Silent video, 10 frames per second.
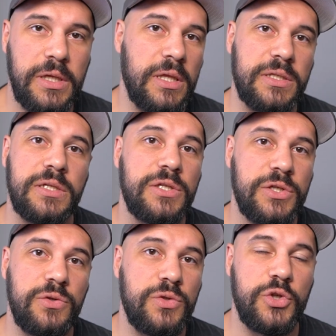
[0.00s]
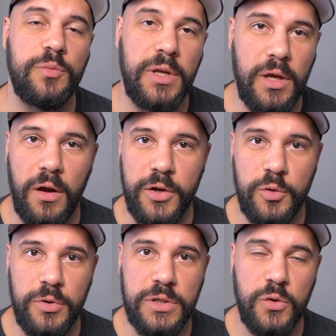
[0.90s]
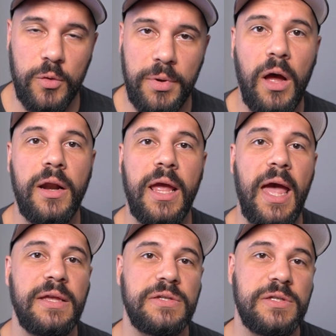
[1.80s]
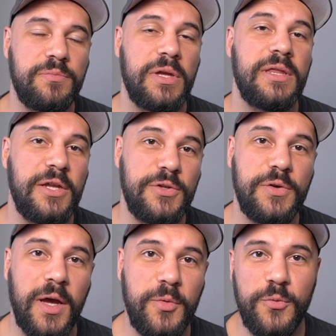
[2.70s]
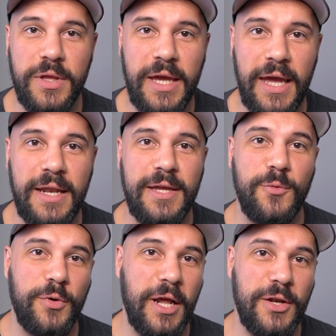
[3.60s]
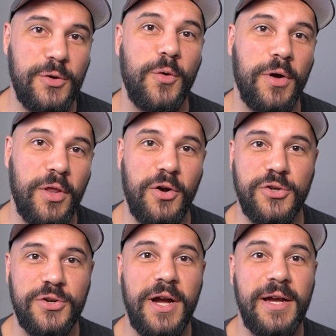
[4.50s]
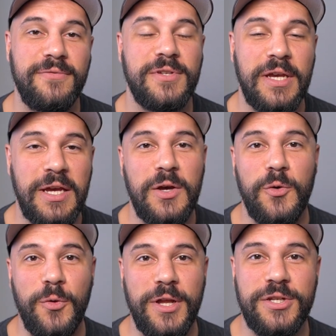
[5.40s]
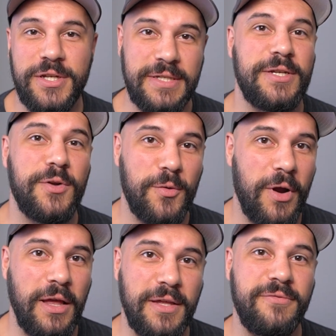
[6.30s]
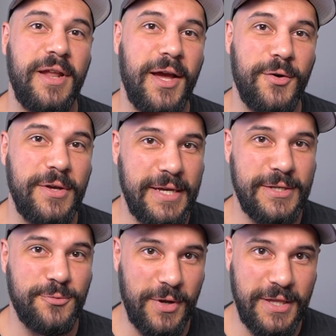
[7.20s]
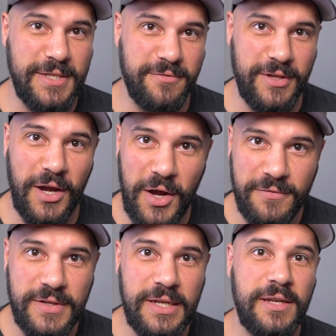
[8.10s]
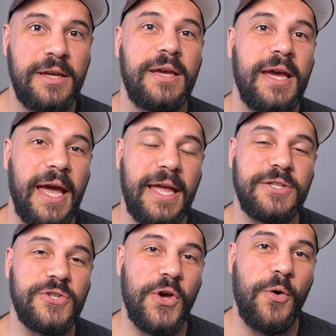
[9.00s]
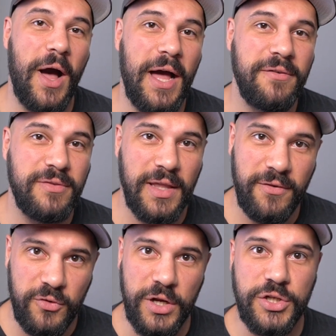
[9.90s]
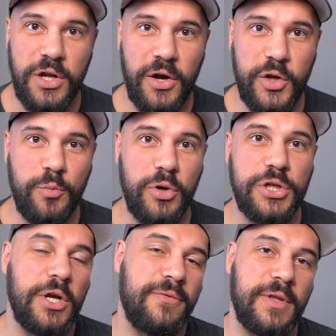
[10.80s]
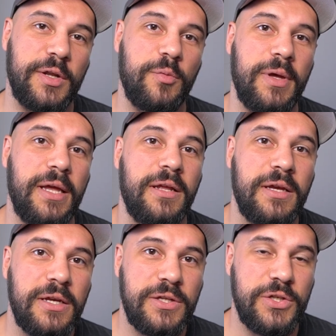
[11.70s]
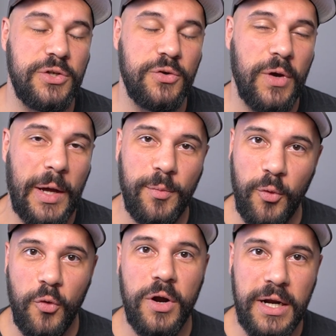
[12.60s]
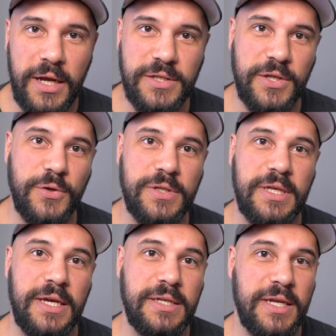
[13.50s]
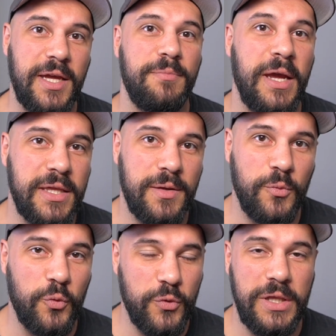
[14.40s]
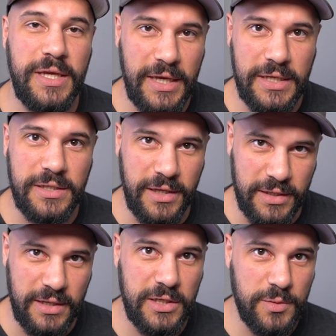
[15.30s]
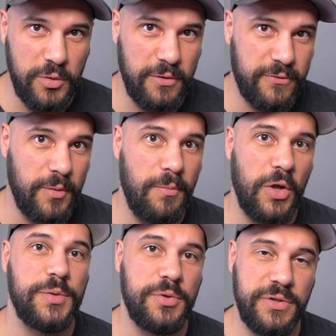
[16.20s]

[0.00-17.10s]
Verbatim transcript: listened to too many audiobooks or podcasts, but they do come in really handy when I do go on long drives, which, considering where I live now, is relatively often. And so I've leveraged Audiobookshelf a little bit to help organize those things and make them really easily accessible from multiple